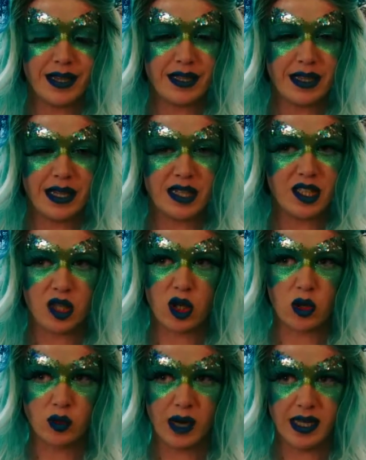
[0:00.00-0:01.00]
This is
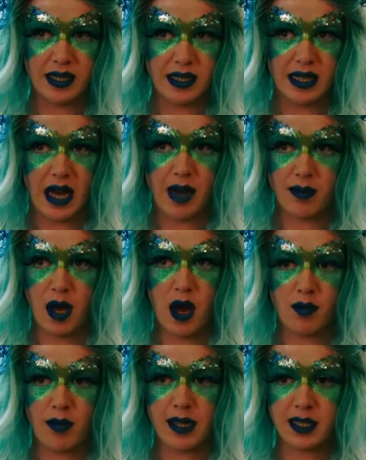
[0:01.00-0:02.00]
crazy. I'm
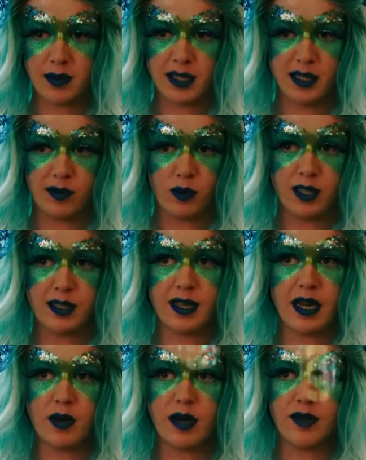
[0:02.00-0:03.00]
compromising myself for
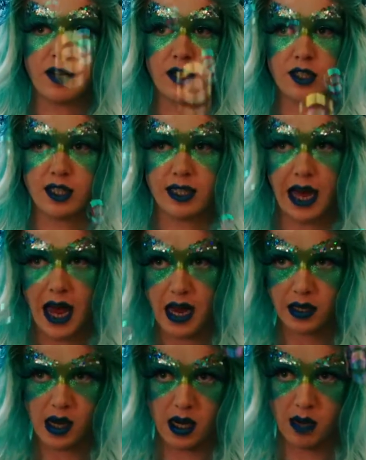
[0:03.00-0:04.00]
reasons I don't even
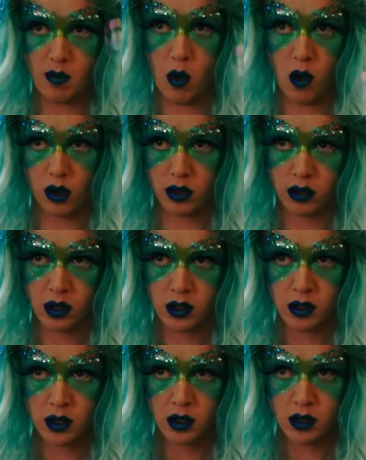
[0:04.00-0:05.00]
understand anymore.
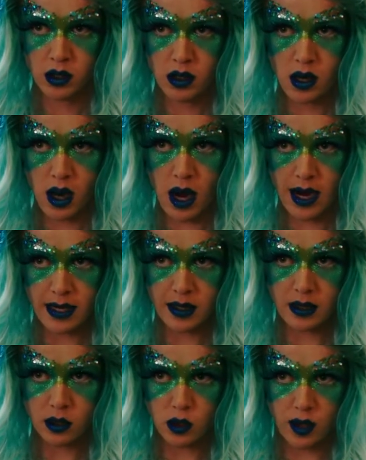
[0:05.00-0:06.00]
I
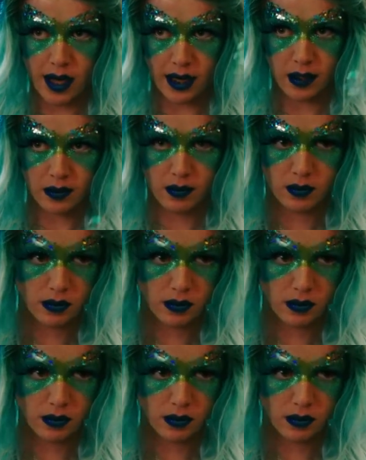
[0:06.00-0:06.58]
need a drink.